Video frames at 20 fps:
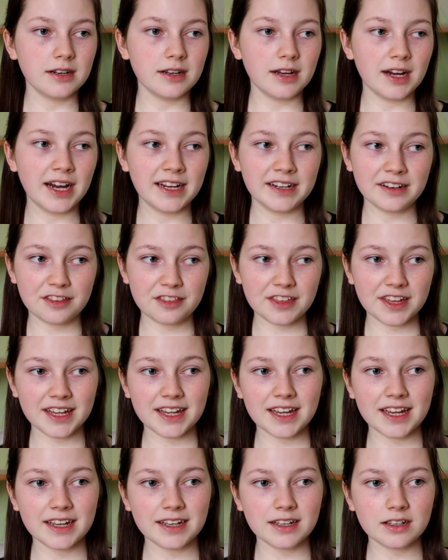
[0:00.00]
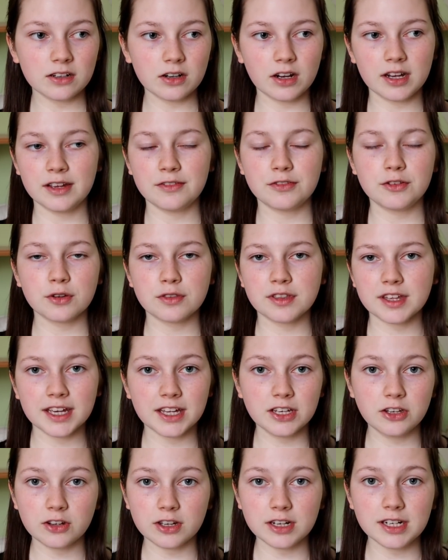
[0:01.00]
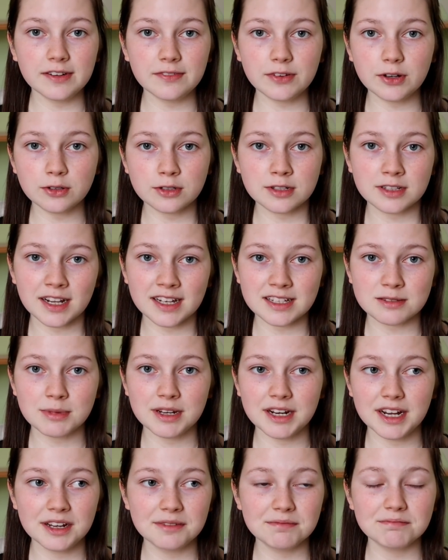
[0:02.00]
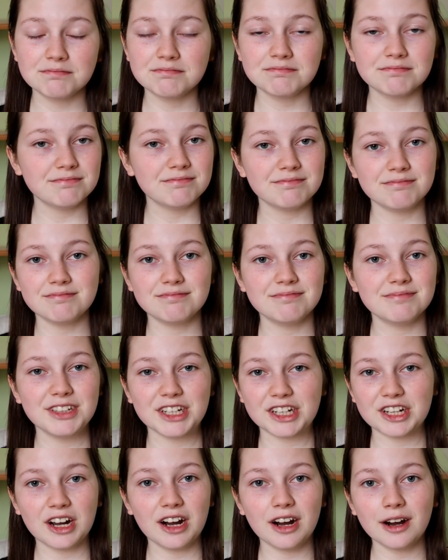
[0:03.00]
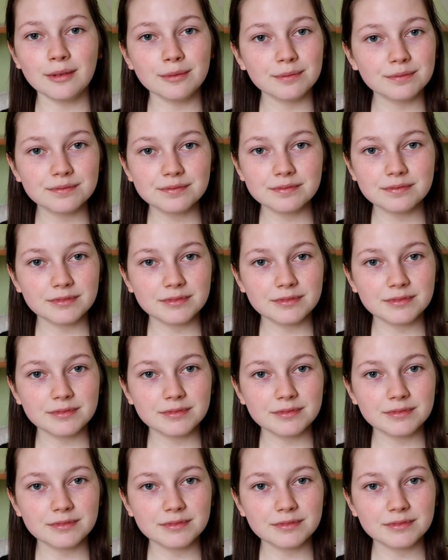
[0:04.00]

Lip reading: and thinking, like, if you're thinking you can leave it all to the last minute, you can't.